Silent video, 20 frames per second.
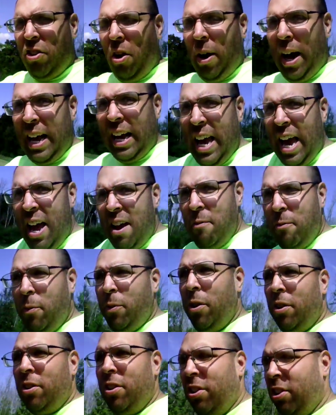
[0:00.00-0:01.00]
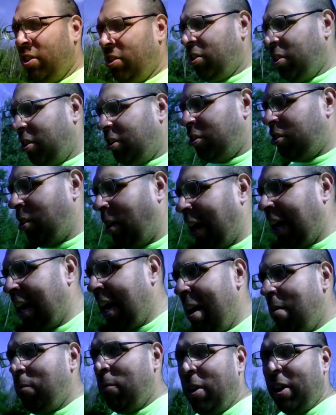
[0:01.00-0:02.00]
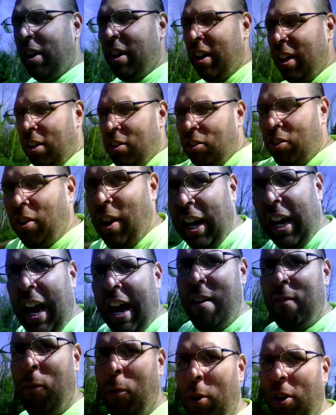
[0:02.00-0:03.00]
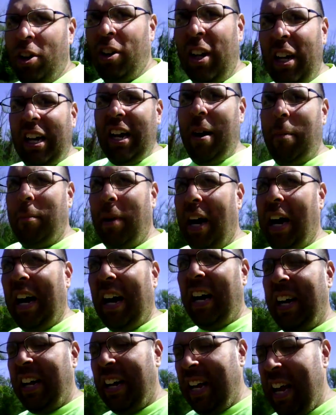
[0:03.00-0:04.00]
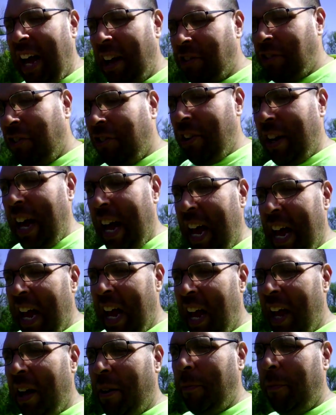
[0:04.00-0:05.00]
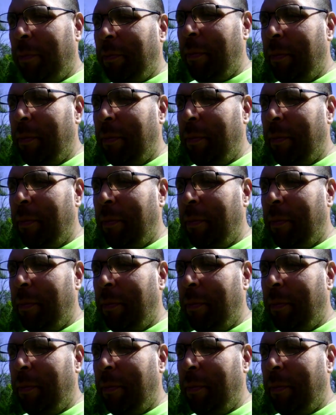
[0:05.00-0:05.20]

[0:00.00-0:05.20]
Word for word: So I gave work, so I gave, so I gave work um, uh, yesterday